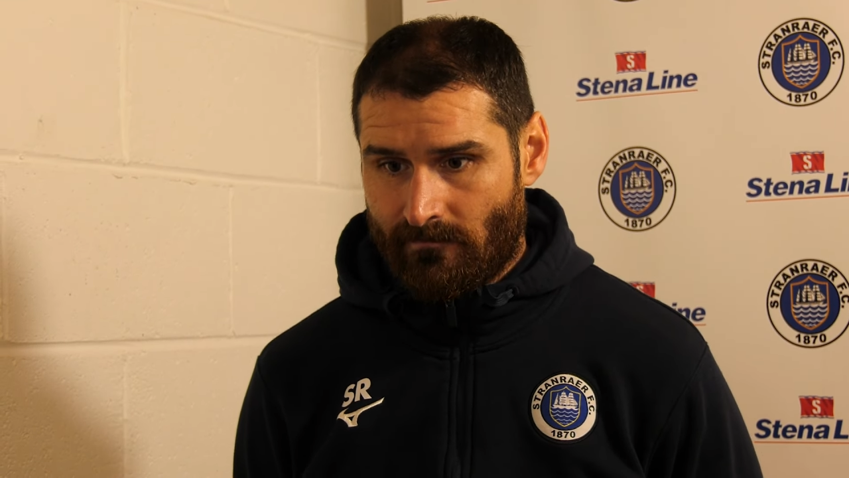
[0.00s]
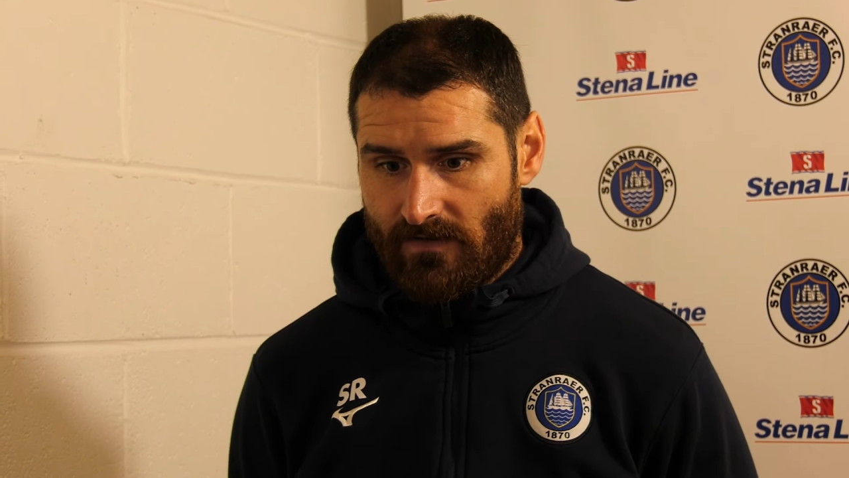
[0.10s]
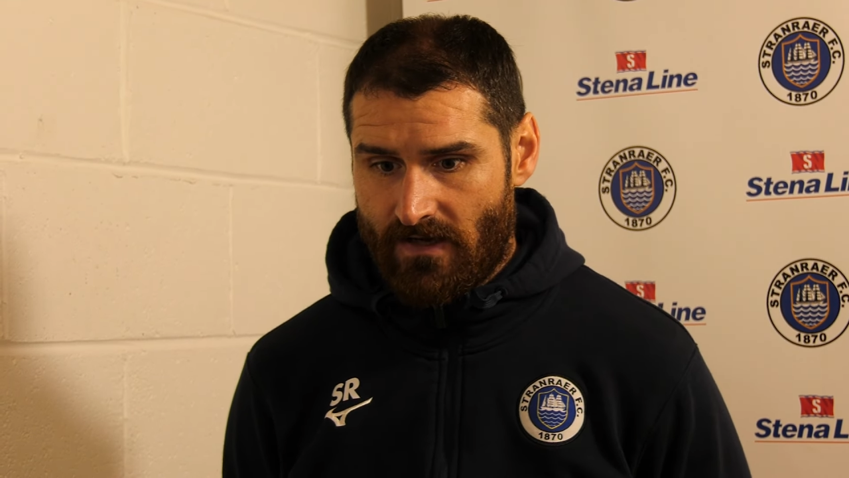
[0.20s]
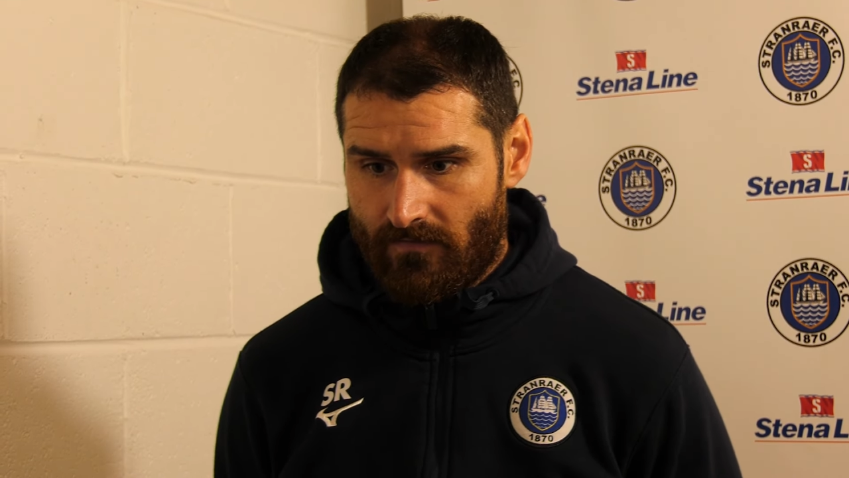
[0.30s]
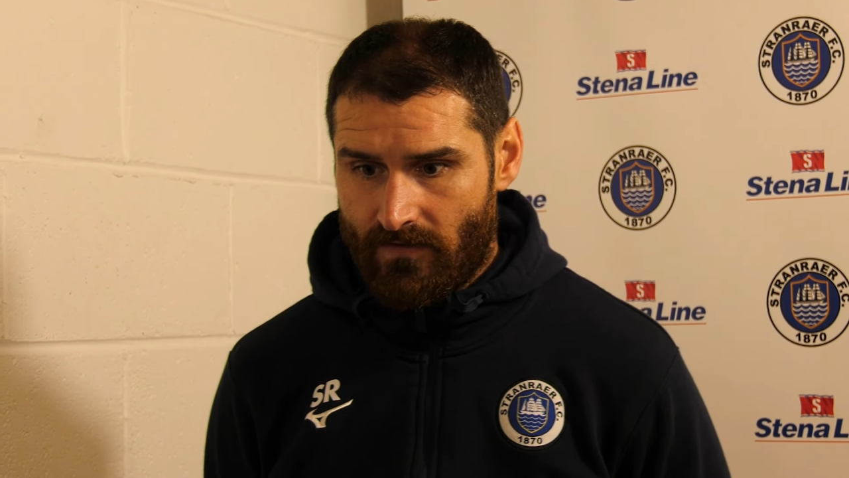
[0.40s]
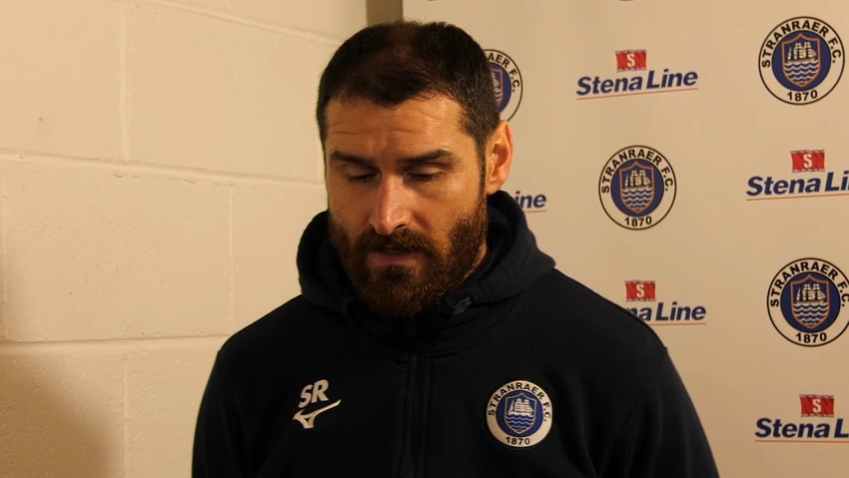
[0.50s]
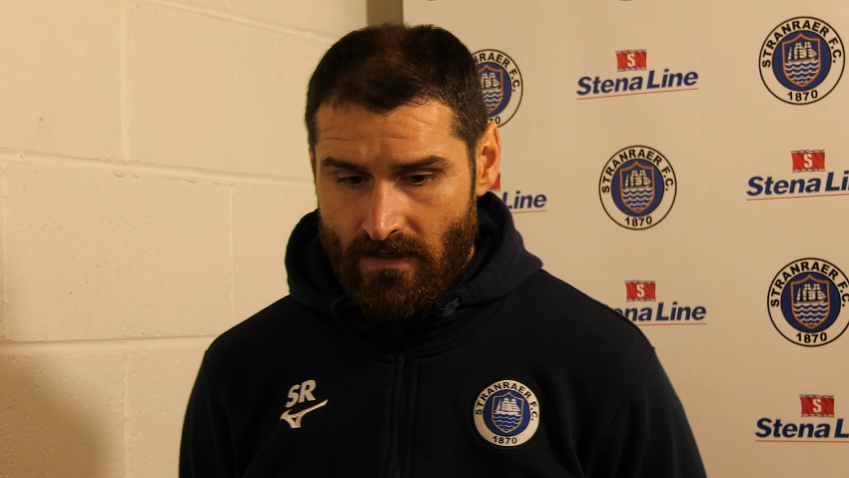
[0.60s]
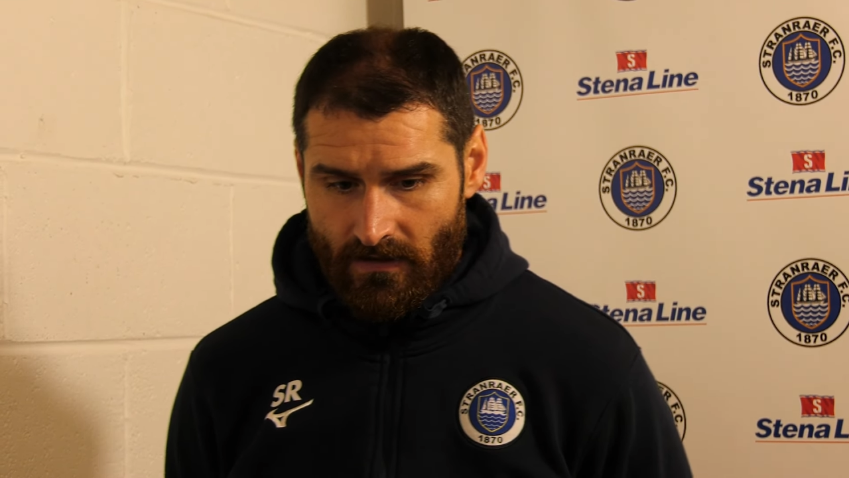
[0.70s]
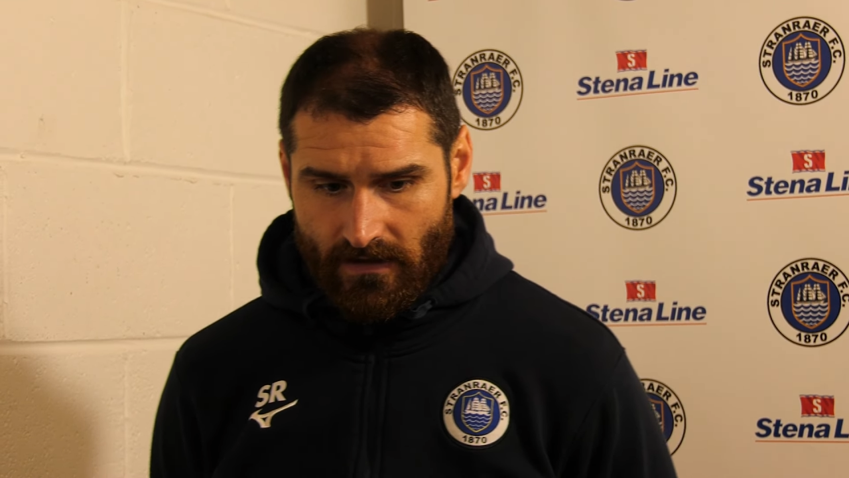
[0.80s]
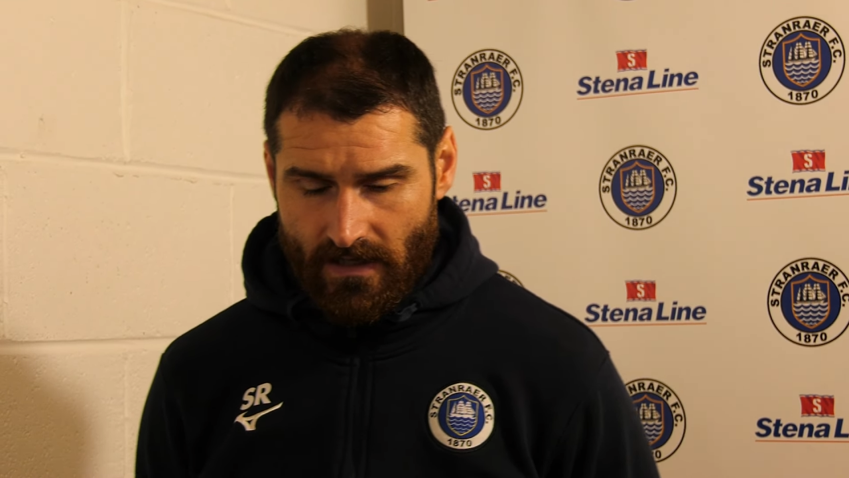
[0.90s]
Yep.
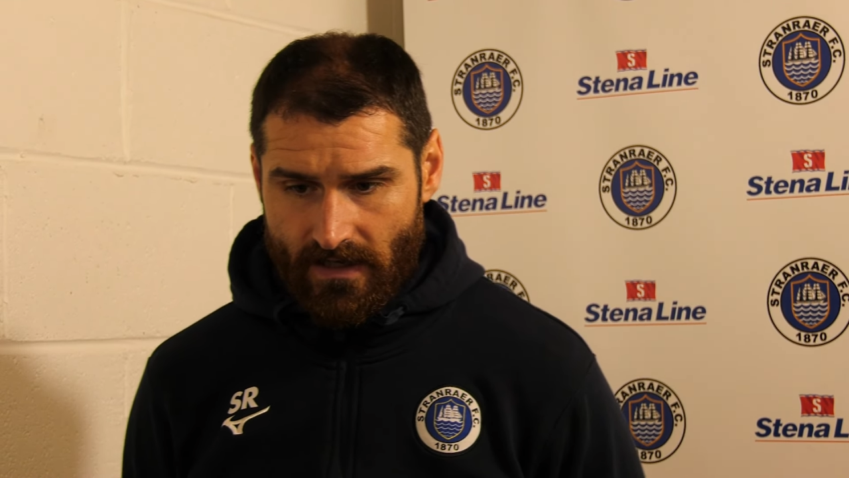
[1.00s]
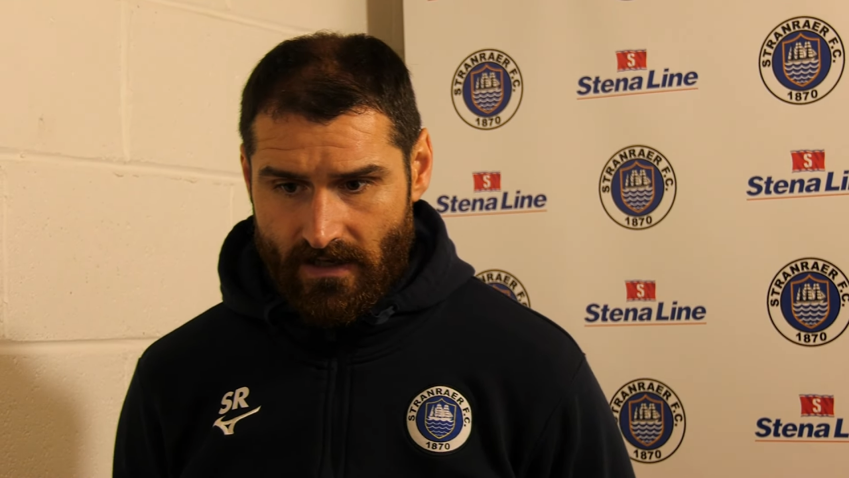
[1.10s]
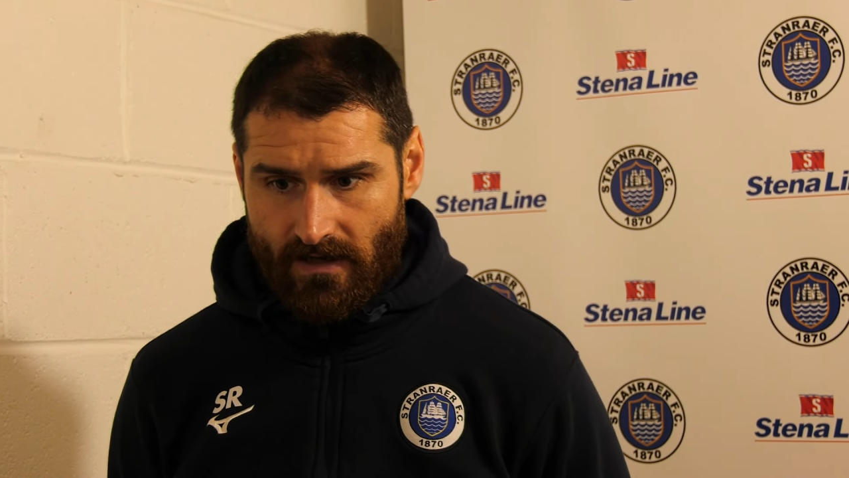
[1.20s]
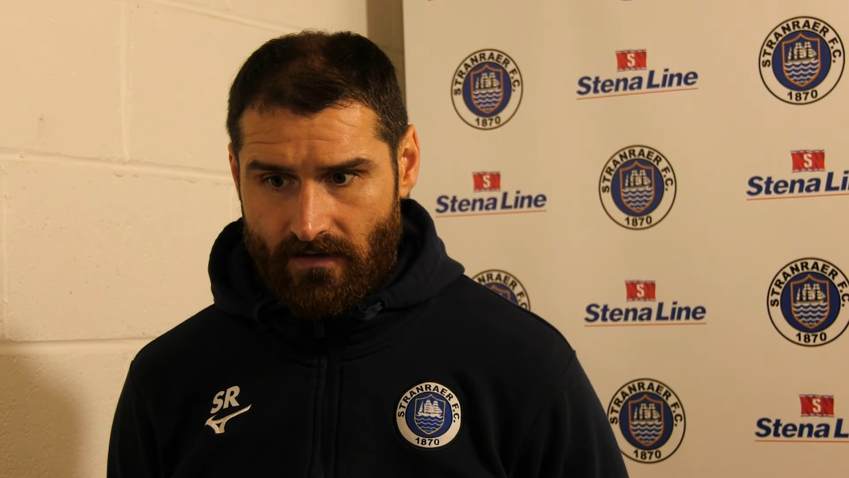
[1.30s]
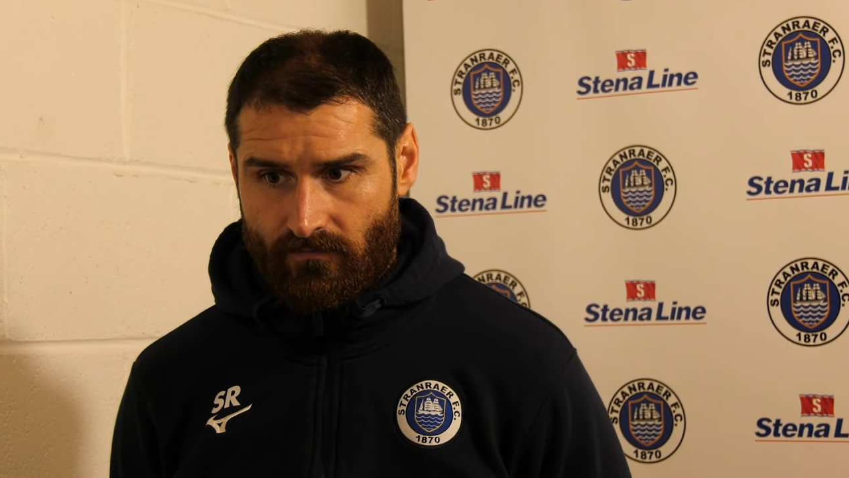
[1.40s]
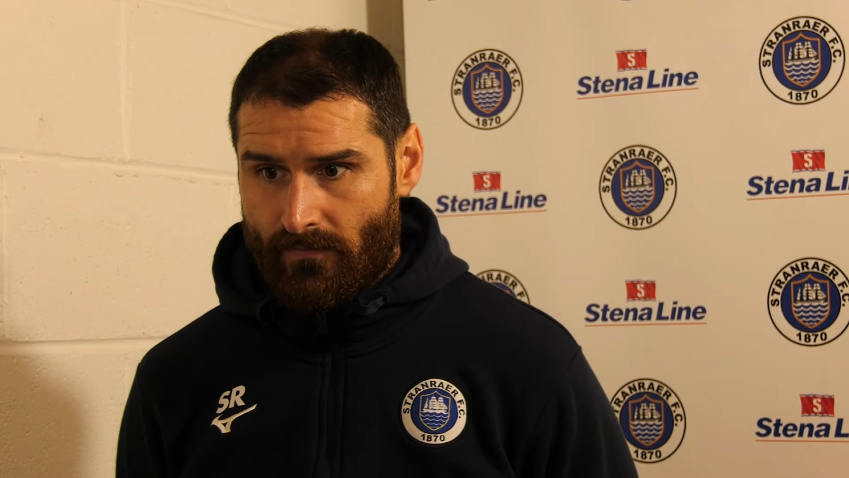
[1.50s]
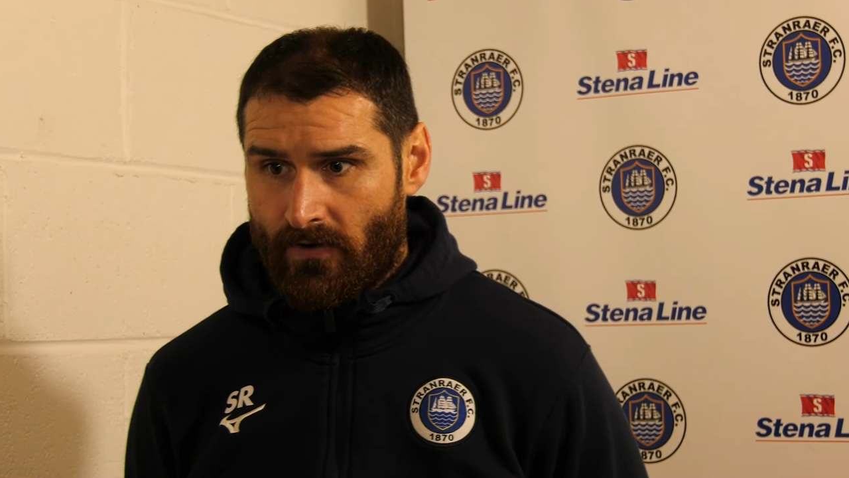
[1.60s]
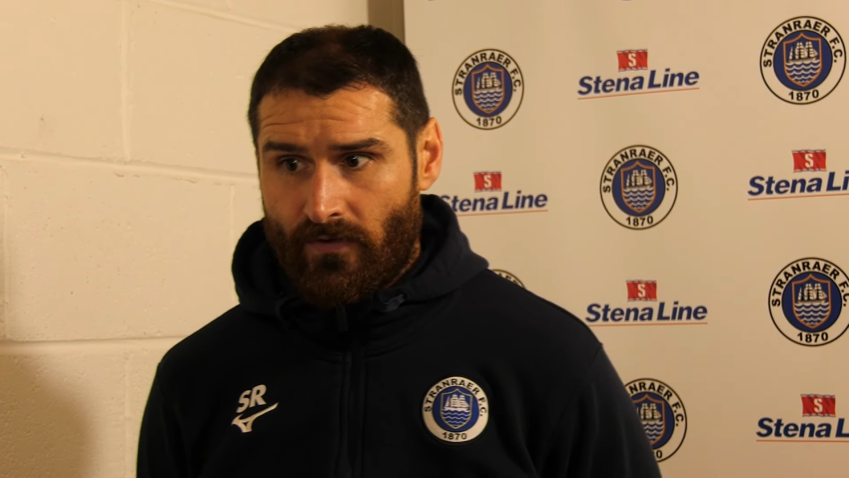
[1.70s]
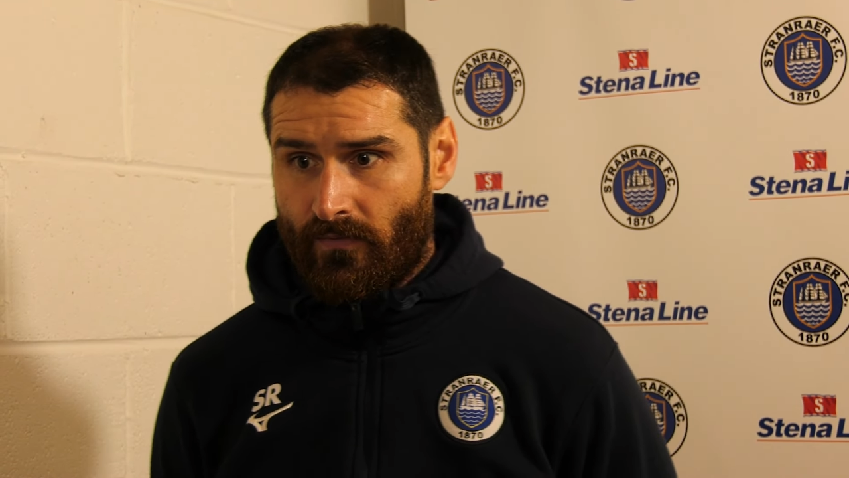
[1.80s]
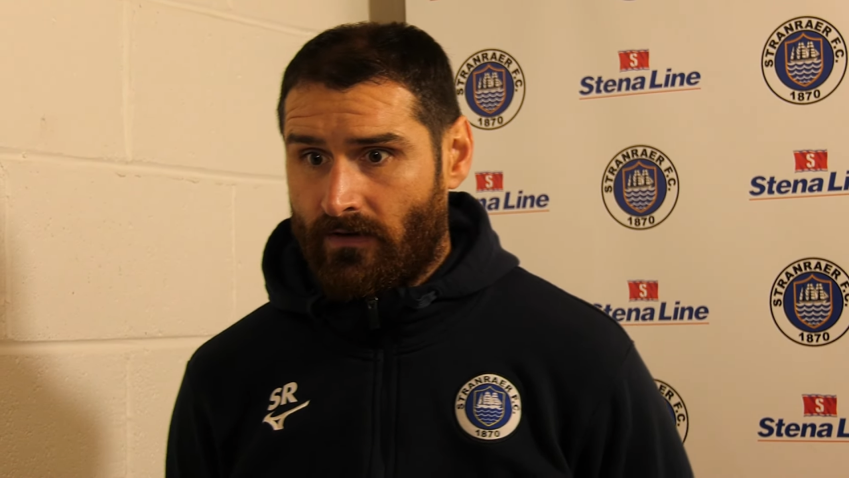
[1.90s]
Brilliant